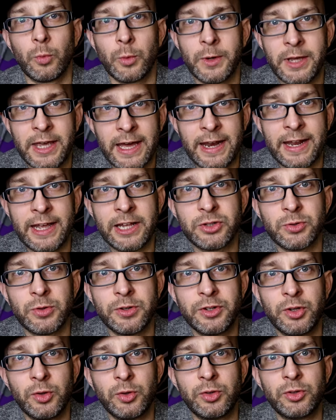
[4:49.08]
We get
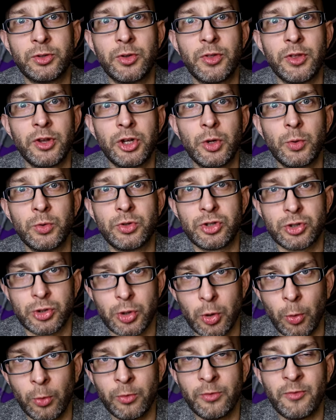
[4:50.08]
introduced to the new
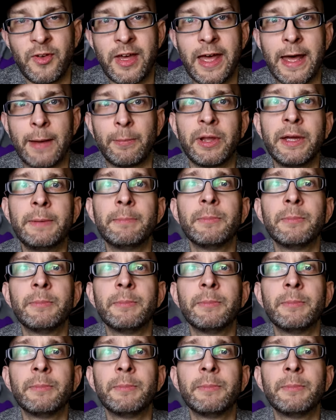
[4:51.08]
Strode family.